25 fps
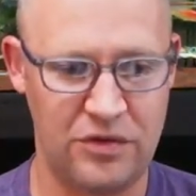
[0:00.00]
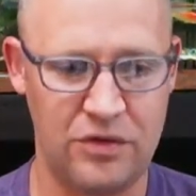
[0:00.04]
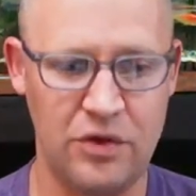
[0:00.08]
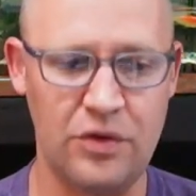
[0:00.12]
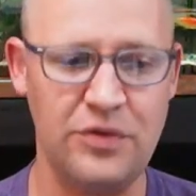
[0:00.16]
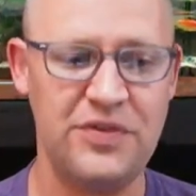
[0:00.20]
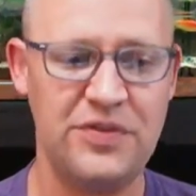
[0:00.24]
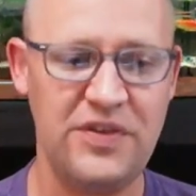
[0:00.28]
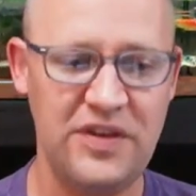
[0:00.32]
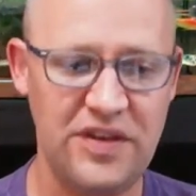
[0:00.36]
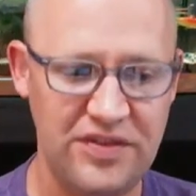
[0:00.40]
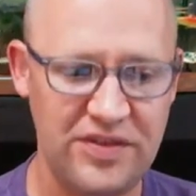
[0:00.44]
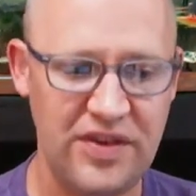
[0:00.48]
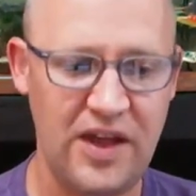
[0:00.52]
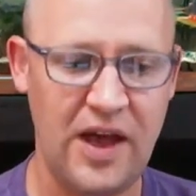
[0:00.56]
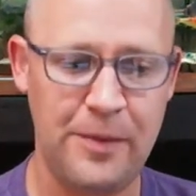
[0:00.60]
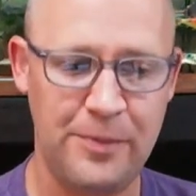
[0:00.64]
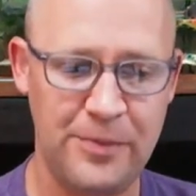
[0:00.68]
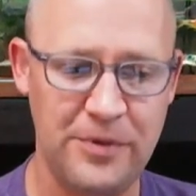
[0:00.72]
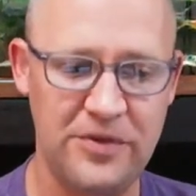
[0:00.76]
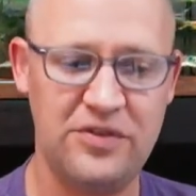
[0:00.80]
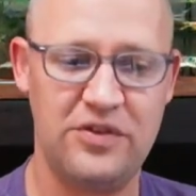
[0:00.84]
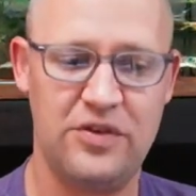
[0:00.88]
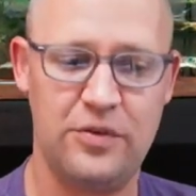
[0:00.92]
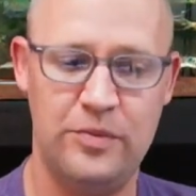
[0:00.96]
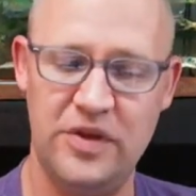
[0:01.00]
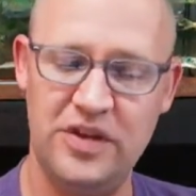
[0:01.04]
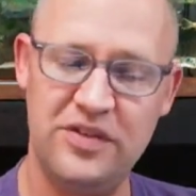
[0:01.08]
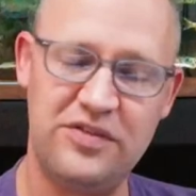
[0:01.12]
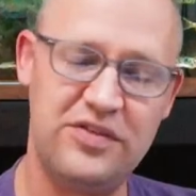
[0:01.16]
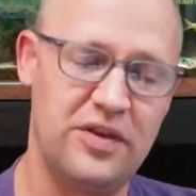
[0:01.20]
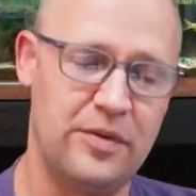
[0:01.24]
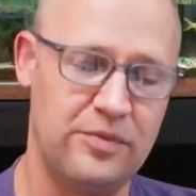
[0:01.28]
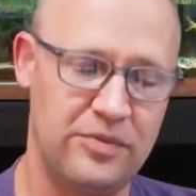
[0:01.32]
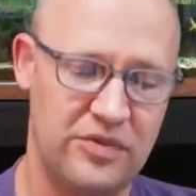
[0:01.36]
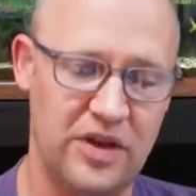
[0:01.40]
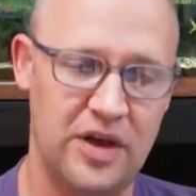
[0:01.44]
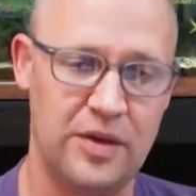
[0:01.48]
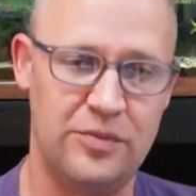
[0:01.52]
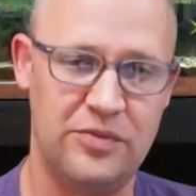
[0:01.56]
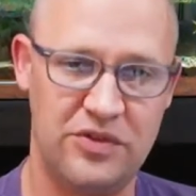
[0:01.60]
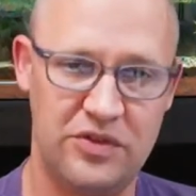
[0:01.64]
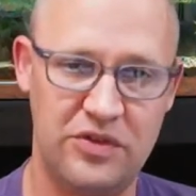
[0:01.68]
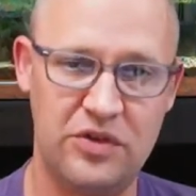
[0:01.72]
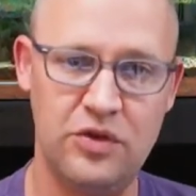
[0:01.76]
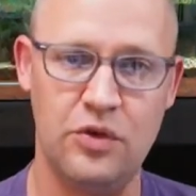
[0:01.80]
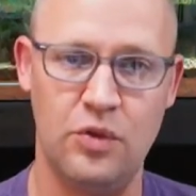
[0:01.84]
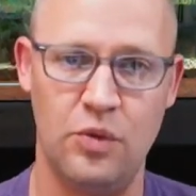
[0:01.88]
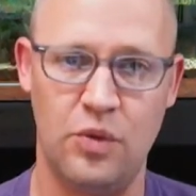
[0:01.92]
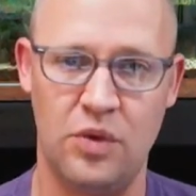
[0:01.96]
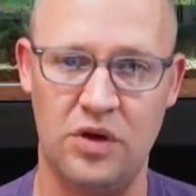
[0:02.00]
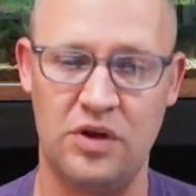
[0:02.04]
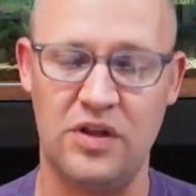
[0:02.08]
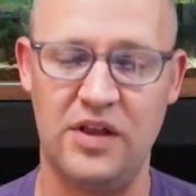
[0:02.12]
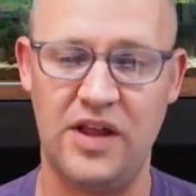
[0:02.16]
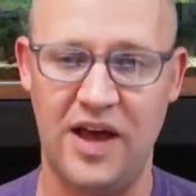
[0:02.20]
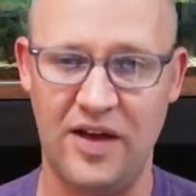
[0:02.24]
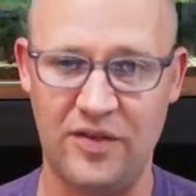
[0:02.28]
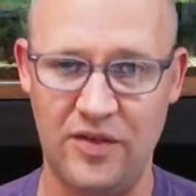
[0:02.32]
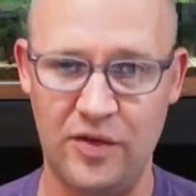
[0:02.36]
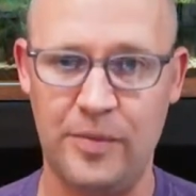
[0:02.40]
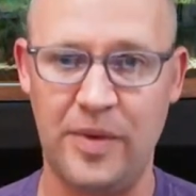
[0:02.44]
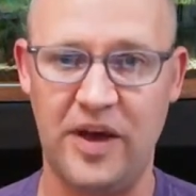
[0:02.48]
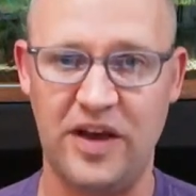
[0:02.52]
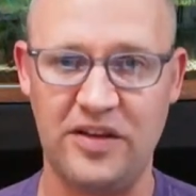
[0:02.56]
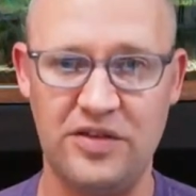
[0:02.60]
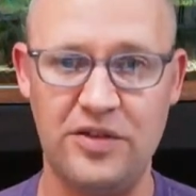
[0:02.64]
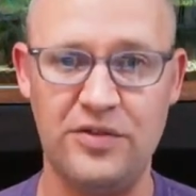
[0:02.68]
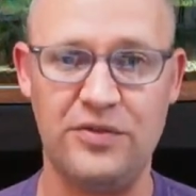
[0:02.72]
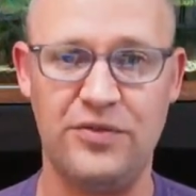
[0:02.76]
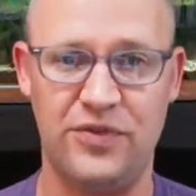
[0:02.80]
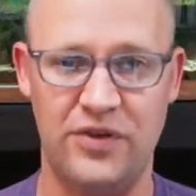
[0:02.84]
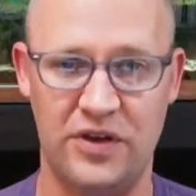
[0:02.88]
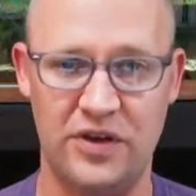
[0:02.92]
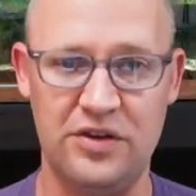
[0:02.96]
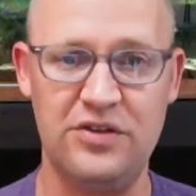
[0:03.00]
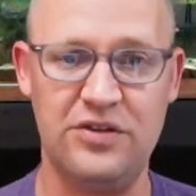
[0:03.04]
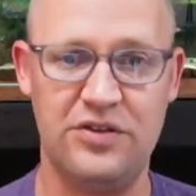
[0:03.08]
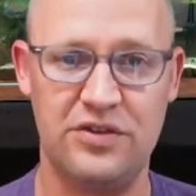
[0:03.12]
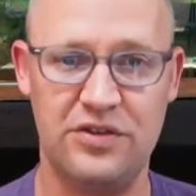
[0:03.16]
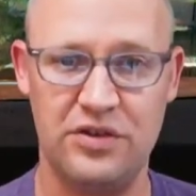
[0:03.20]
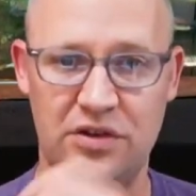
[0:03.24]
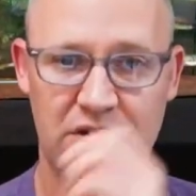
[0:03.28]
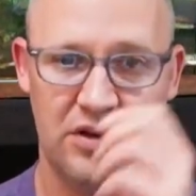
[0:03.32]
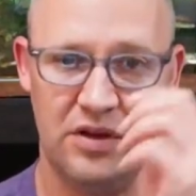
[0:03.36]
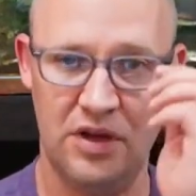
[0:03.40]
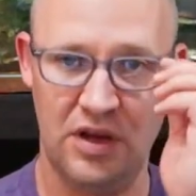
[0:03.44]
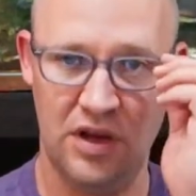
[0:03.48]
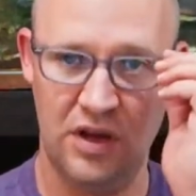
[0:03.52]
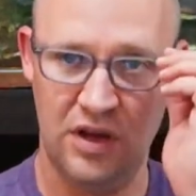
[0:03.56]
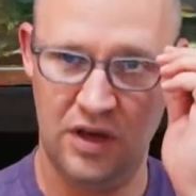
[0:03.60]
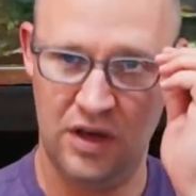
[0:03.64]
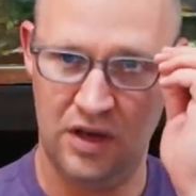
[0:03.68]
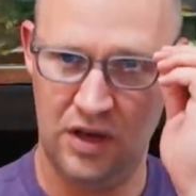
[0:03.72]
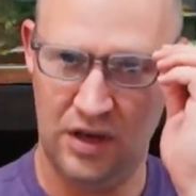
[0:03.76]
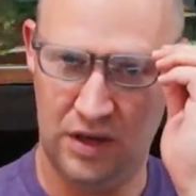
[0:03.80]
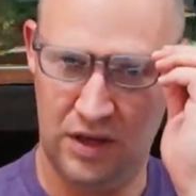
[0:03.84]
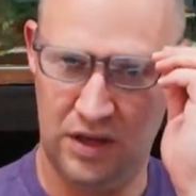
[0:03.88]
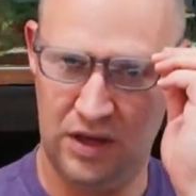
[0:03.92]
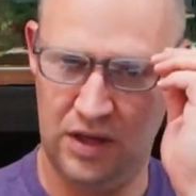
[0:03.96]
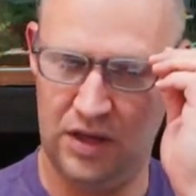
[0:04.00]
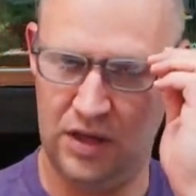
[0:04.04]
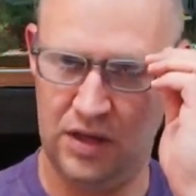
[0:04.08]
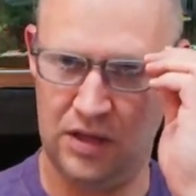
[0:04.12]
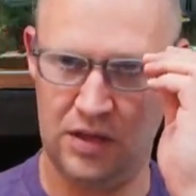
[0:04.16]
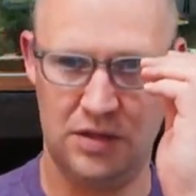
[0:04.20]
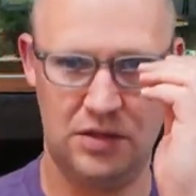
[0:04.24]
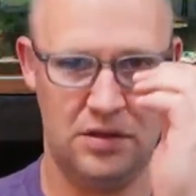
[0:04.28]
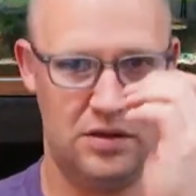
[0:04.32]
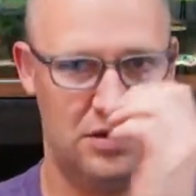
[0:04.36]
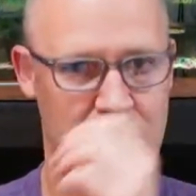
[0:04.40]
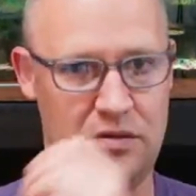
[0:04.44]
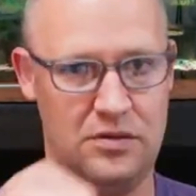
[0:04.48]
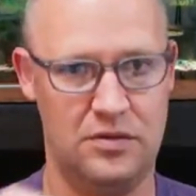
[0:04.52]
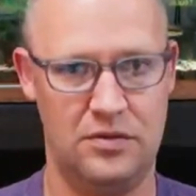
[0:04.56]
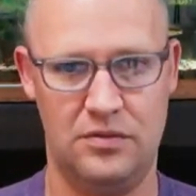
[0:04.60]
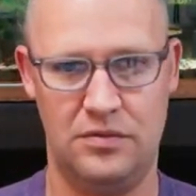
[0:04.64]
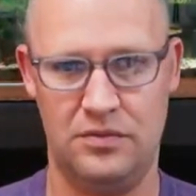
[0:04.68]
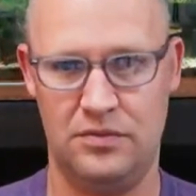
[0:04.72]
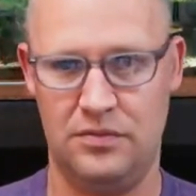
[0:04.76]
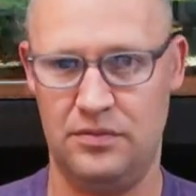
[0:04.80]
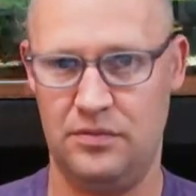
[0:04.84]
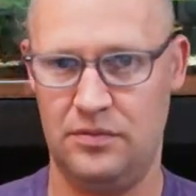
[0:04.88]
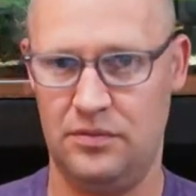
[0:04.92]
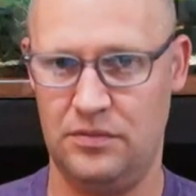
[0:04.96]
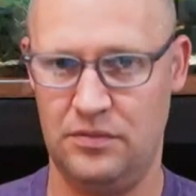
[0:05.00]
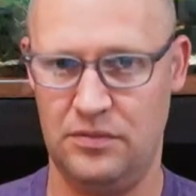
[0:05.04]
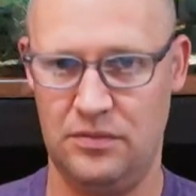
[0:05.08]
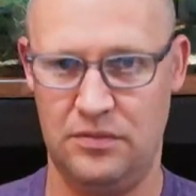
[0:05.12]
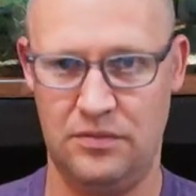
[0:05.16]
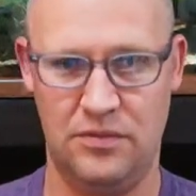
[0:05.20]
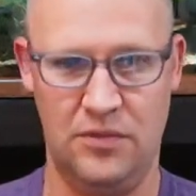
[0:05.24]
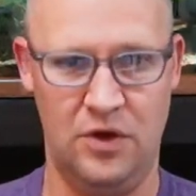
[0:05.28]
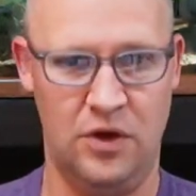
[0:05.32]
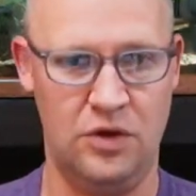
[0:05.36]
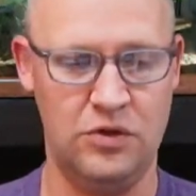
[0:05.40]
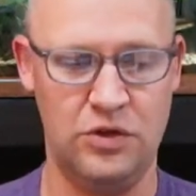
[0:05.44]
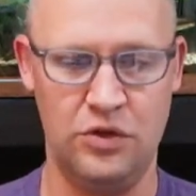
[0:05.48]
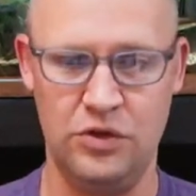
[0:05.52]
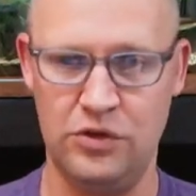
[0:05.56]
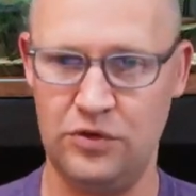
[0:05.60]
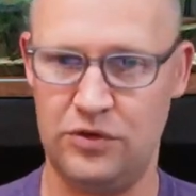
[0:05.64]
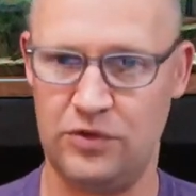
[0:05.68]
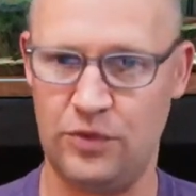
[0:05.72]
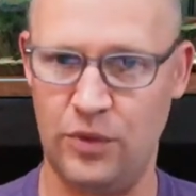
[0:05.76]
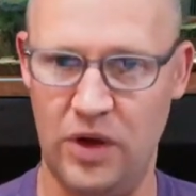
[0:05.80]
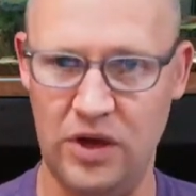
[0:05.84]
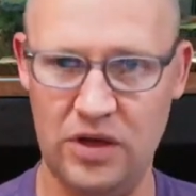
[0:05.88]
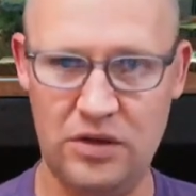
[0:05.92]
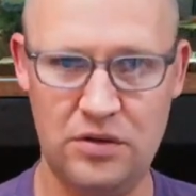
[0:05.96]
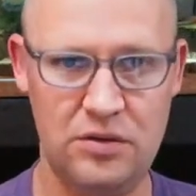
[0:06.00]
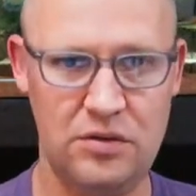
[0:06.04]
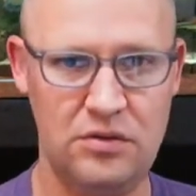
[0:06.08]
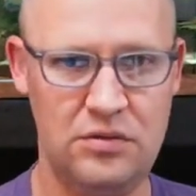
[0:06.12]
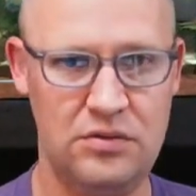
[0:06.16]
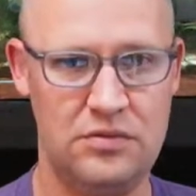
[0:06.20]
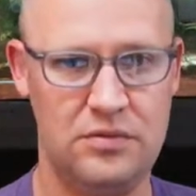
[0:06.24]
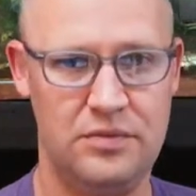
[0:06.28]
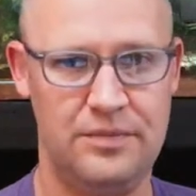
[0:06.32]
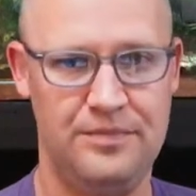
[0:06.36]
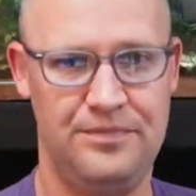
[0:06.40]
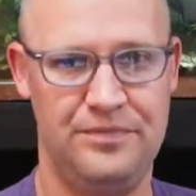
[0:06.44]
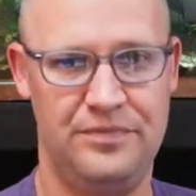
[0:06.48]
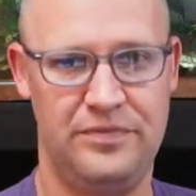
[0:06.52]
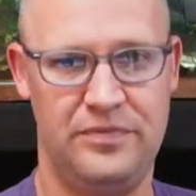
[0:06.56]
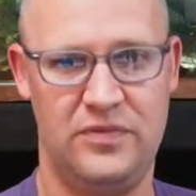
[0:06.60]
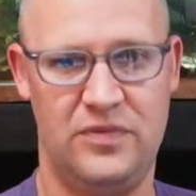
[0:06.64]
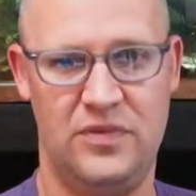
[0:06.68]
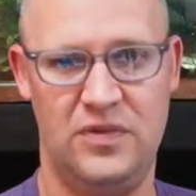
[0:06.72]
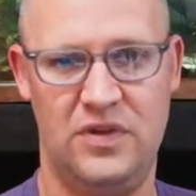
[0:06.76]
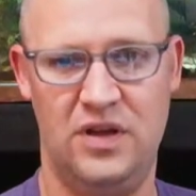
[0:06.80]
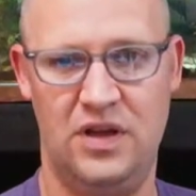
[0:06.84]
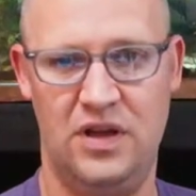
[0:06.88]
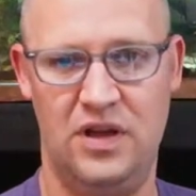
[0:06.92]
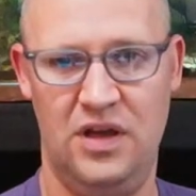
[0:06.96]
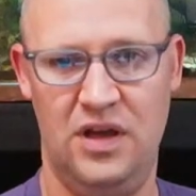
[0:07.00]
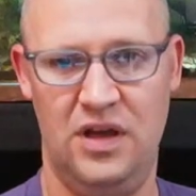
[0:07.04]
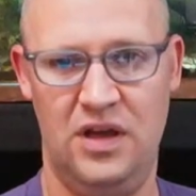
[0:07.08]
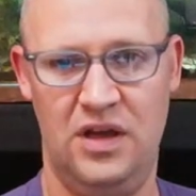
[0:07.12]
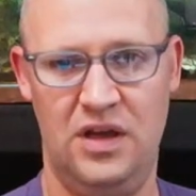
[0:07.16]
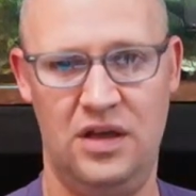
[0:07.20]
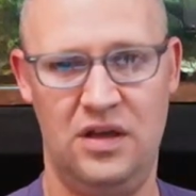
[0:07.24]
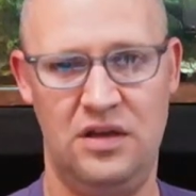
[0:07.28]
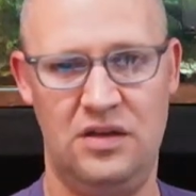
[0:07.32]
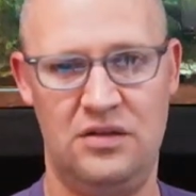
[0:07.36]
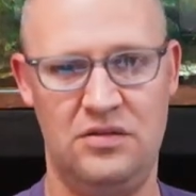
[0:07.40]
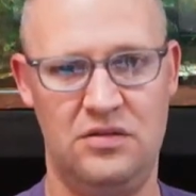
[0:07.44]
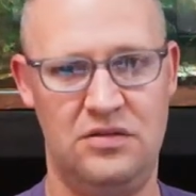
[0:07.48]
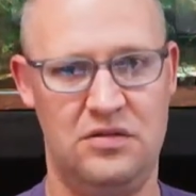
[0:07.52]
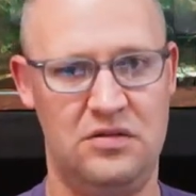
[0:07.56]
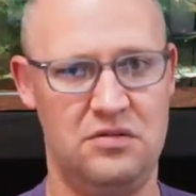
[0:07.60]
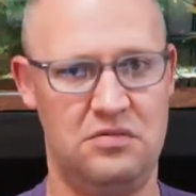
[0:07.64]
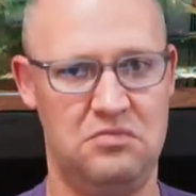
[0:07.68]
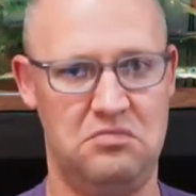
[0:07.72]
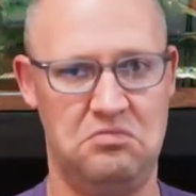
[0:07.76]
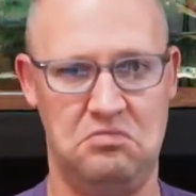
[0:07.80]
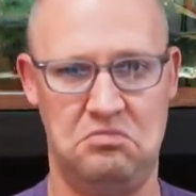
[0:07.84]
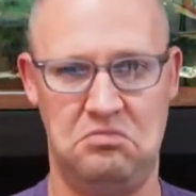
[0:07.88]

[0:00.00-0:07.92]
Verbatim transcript: So this happens to me sometimes too, where I'll have a batch of fish and I'll lose one and